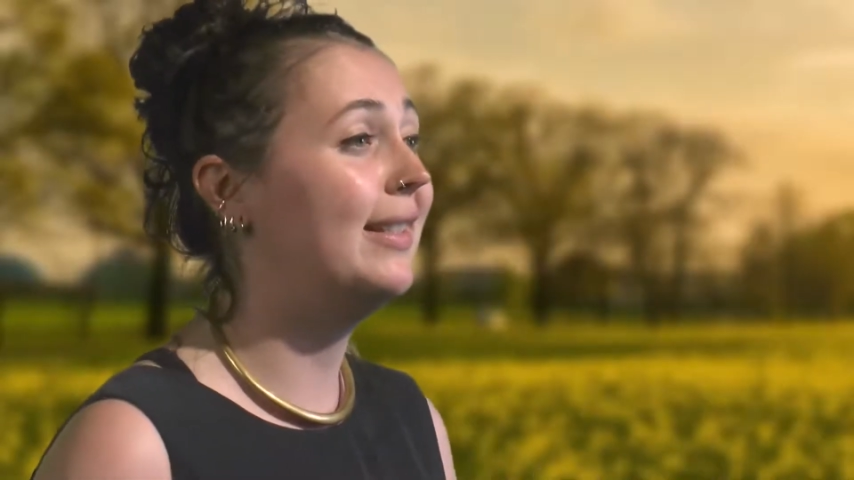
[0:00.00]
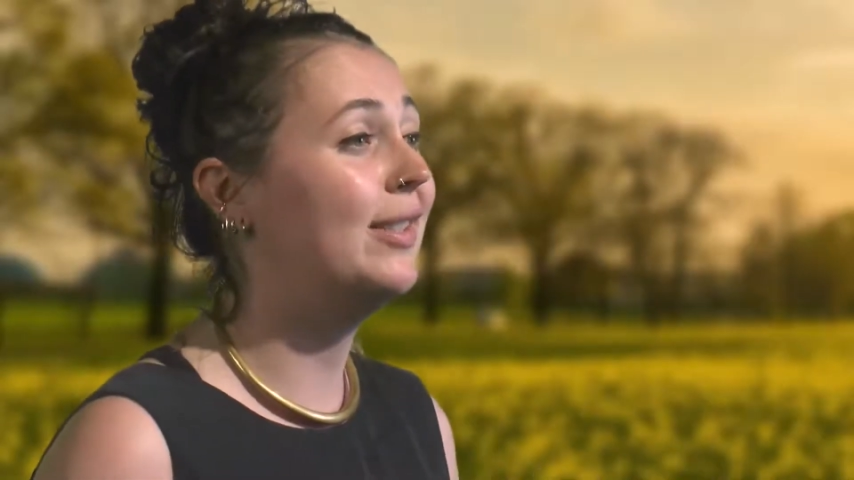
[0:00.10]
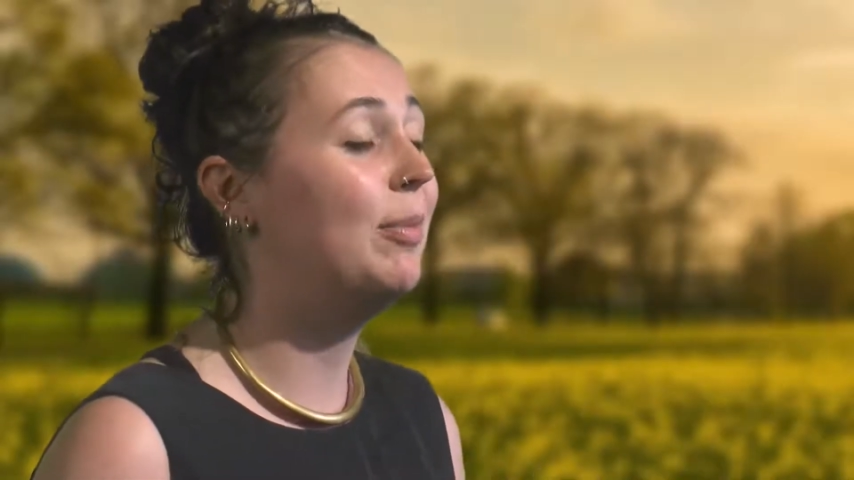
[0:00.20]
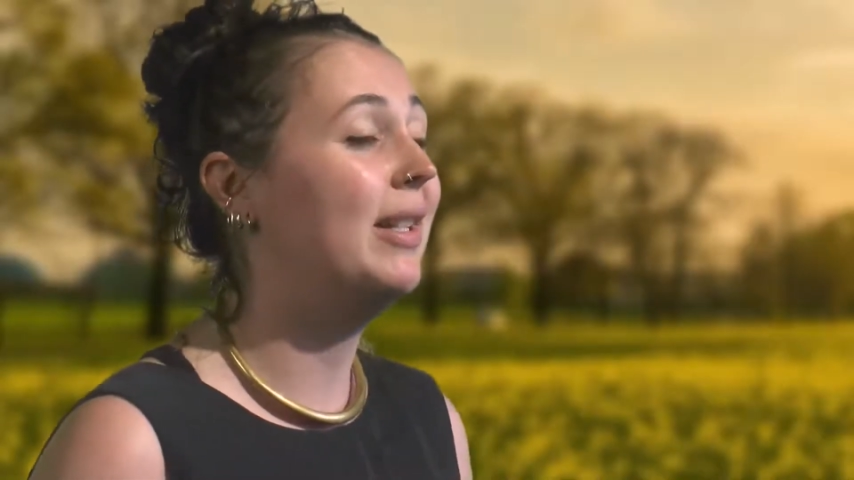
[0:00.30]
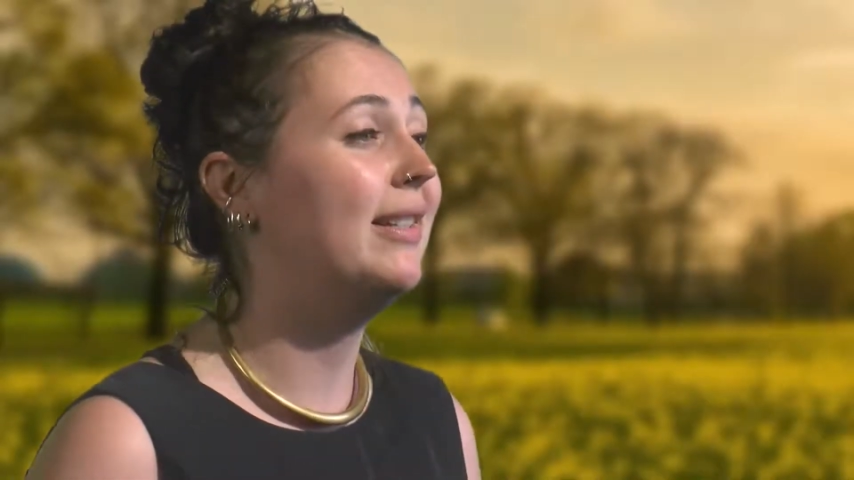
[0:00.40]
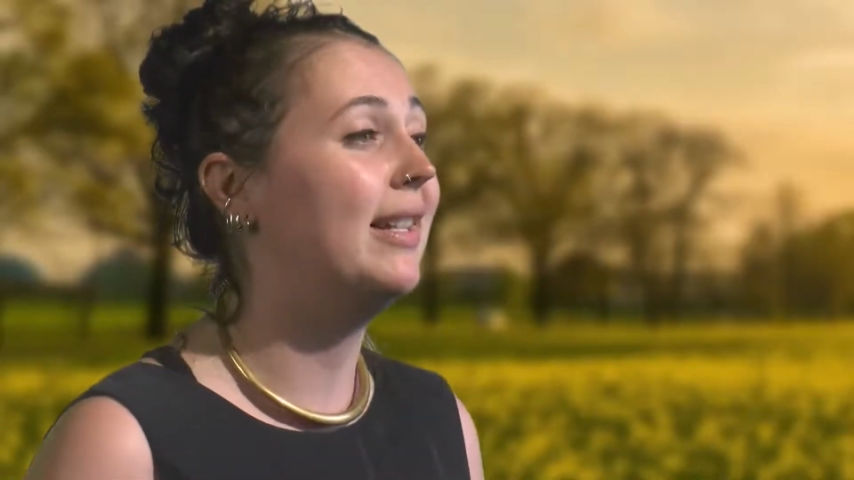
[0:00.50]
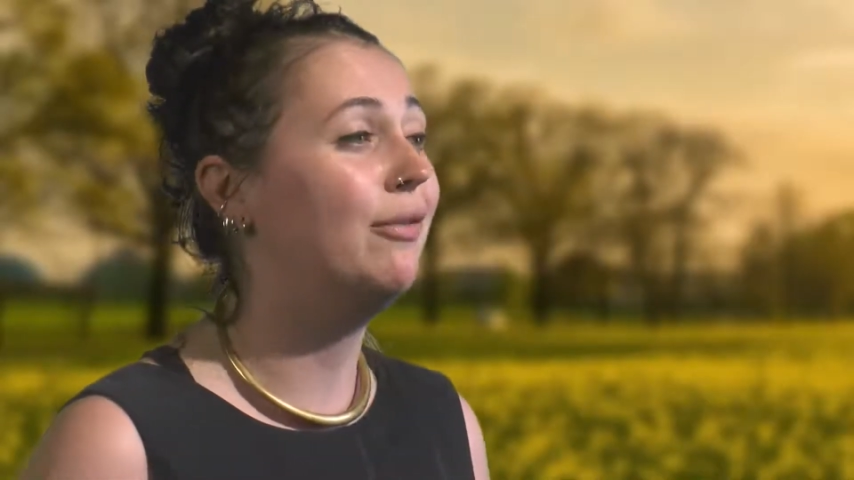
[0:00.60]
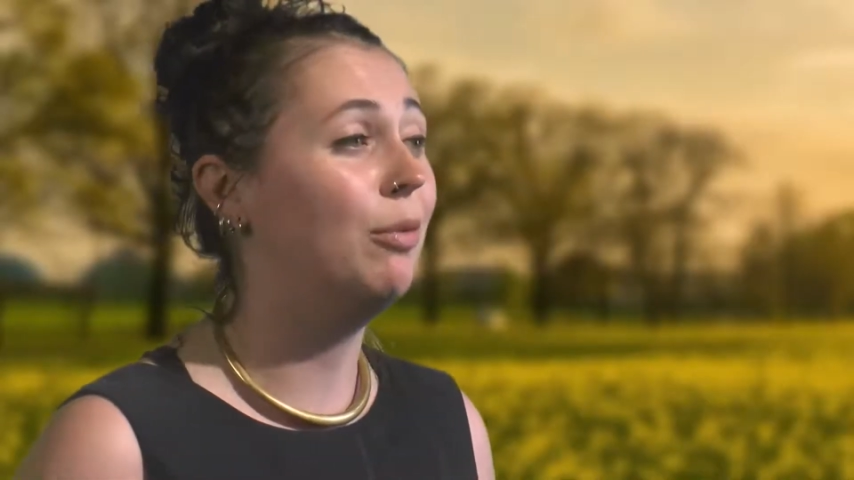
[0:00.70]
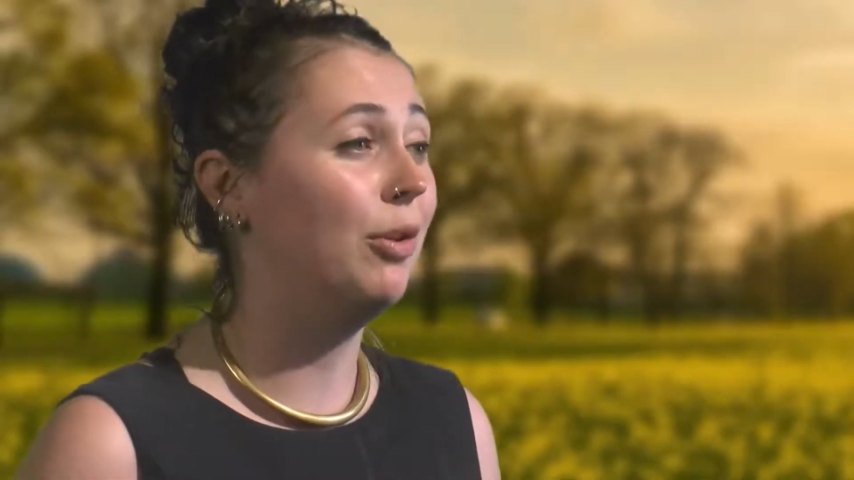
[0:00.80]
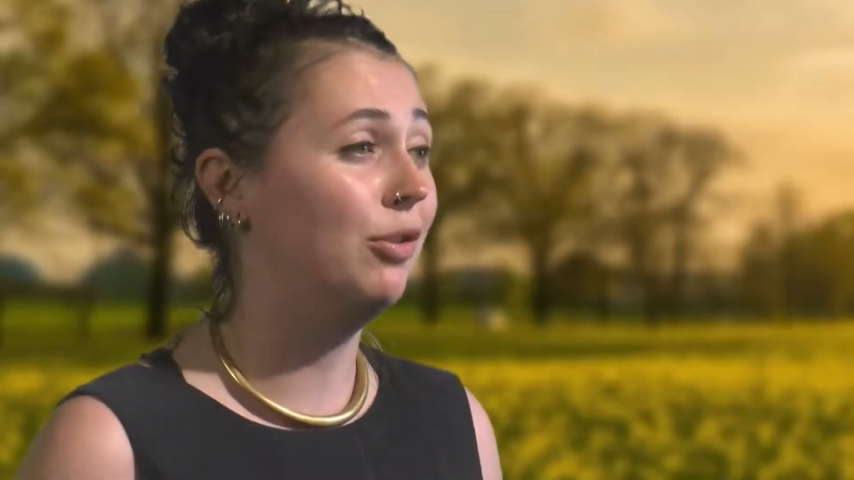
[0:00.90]

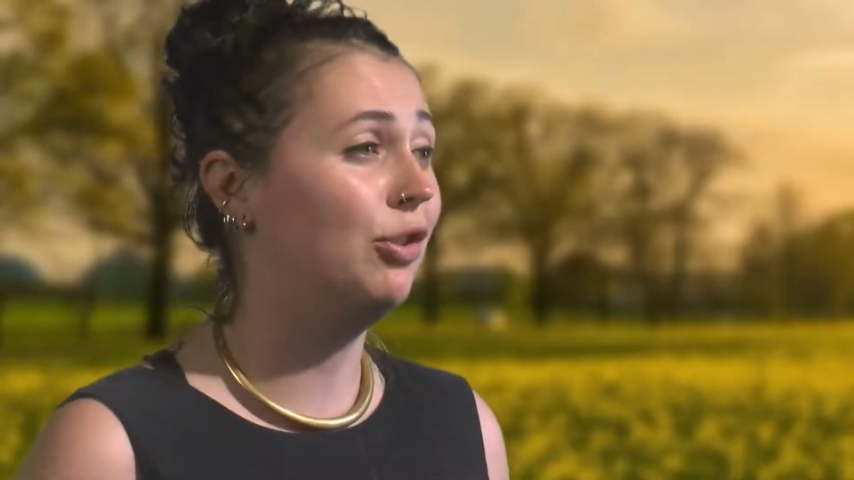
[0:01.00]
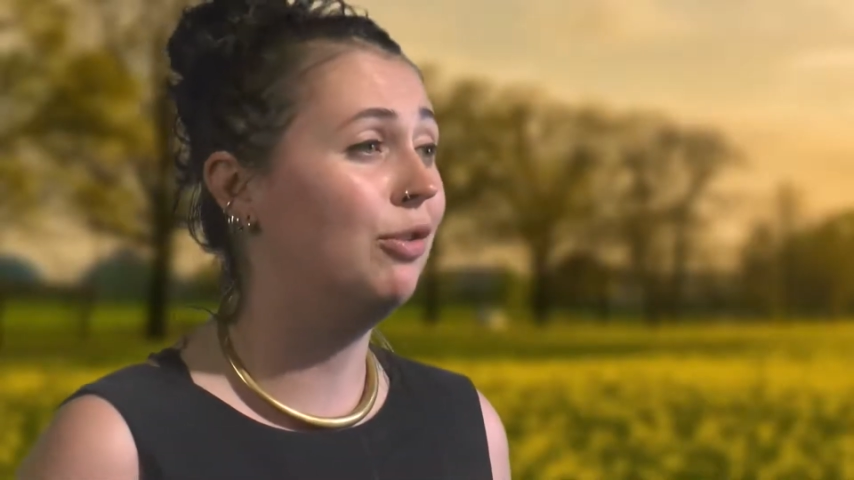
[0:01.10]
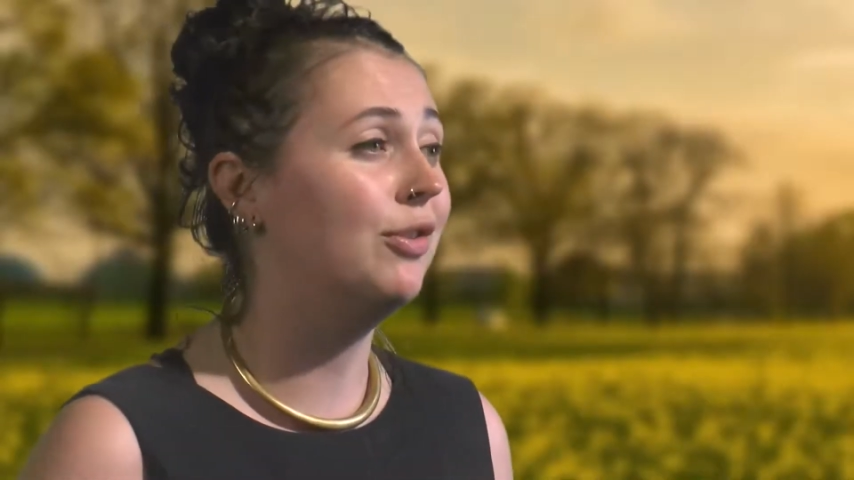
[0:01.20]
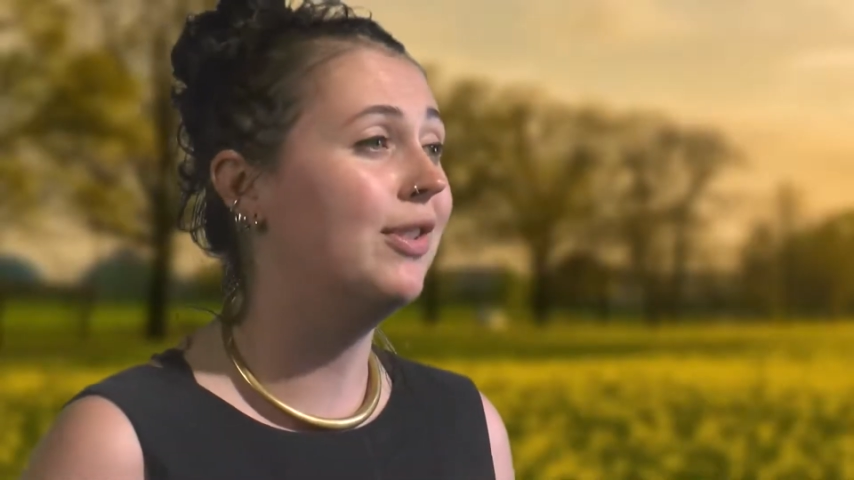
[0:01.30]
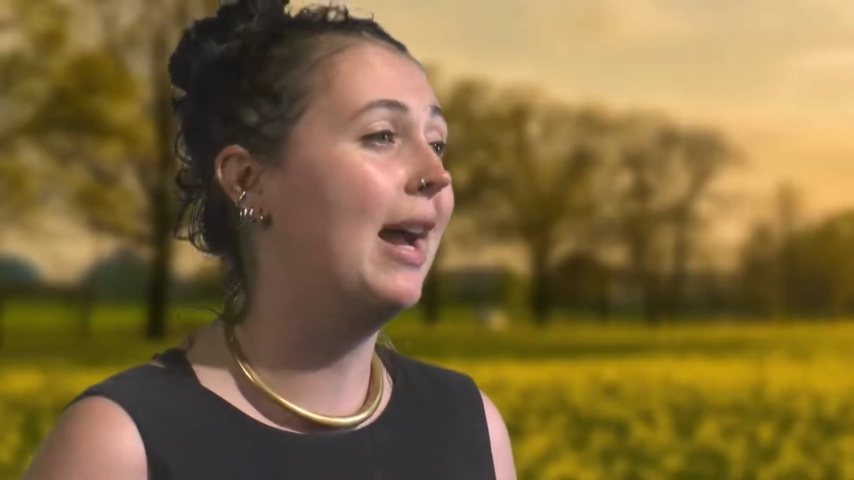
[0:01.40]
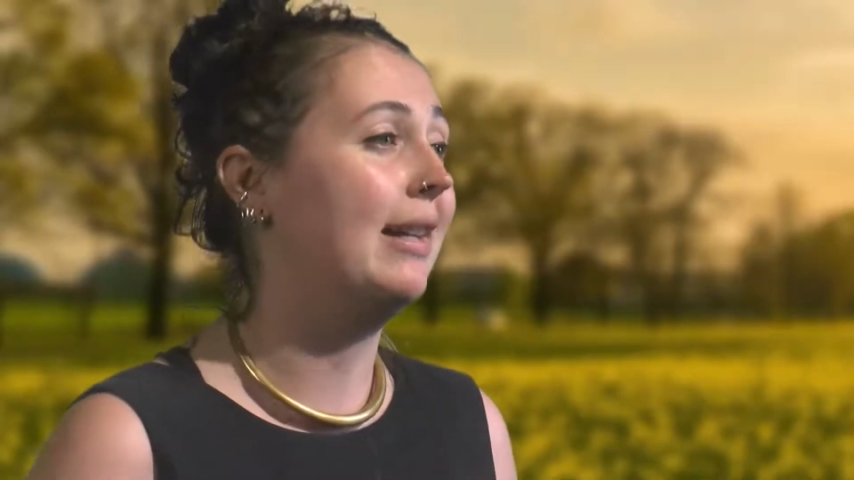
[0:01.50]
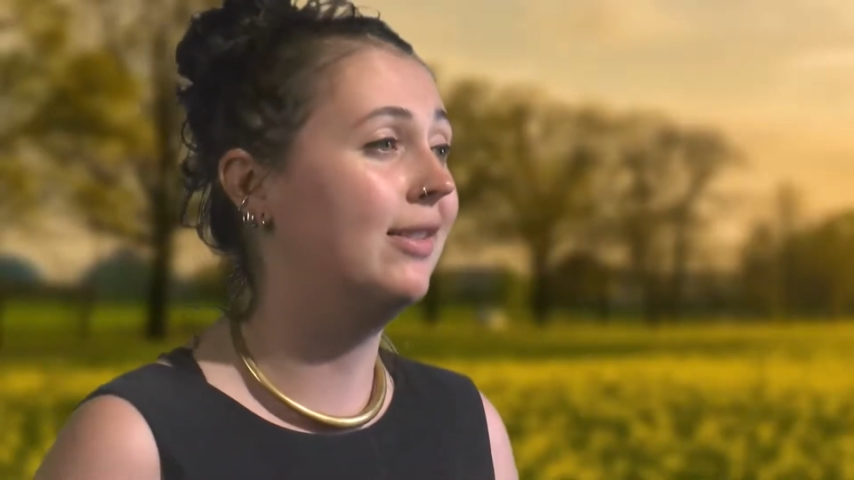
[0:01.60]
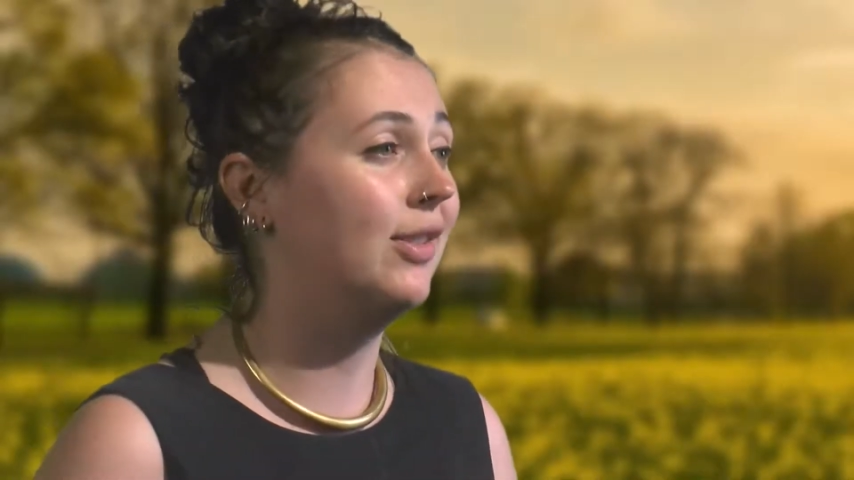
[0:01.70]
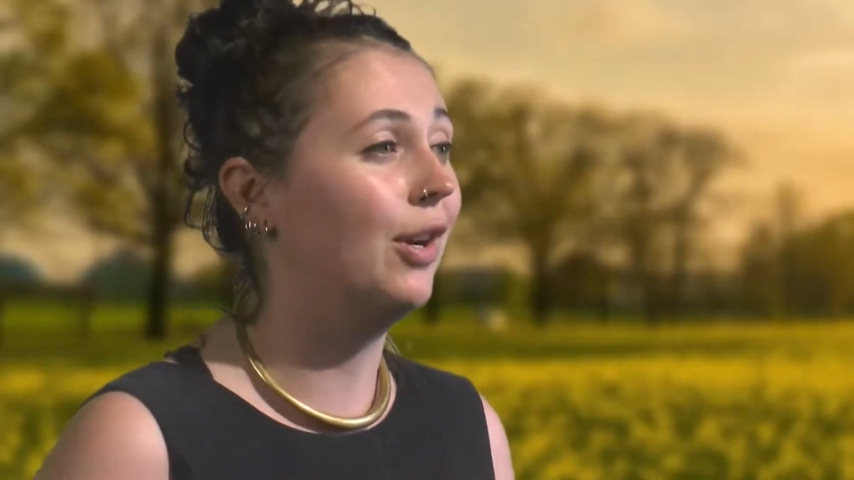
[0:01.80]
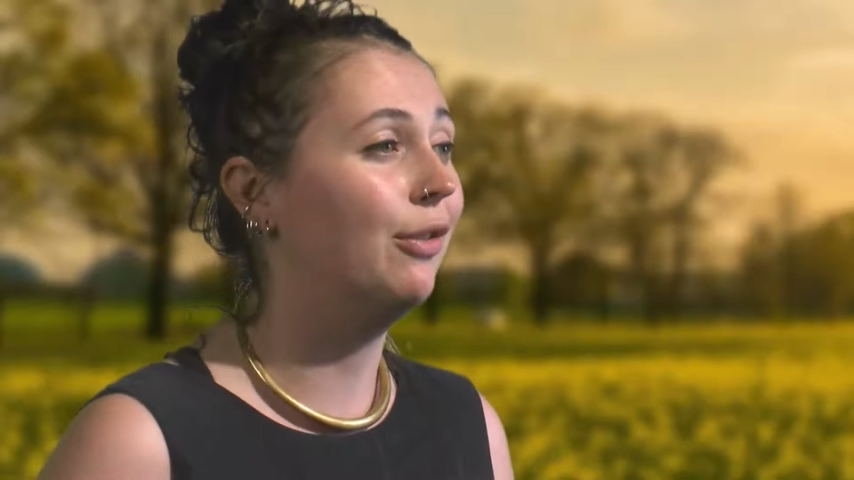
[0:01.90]
disability for both students
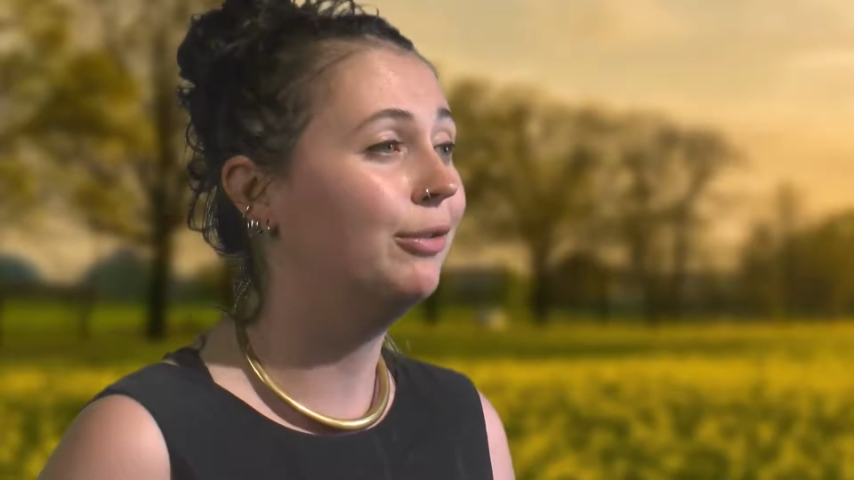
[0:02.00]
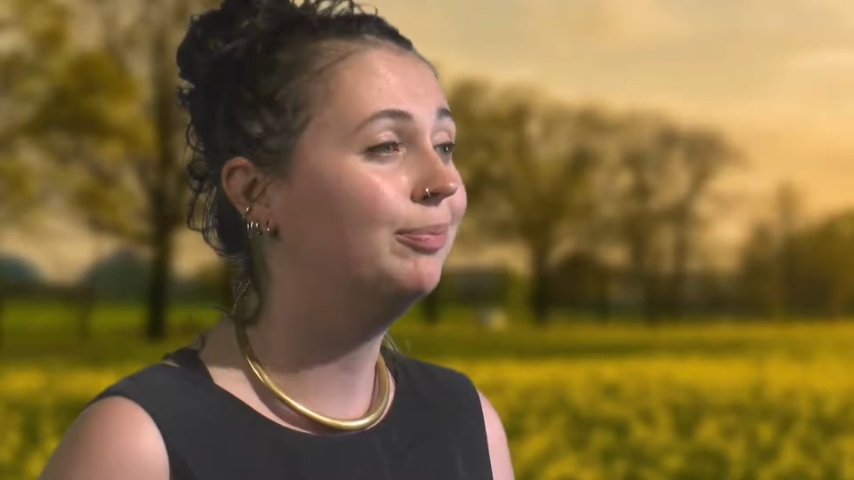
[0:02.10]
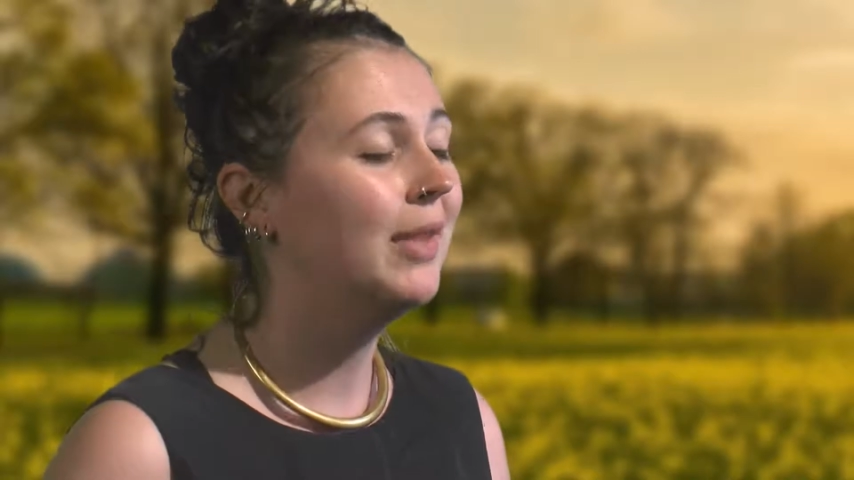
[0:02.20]
and staff.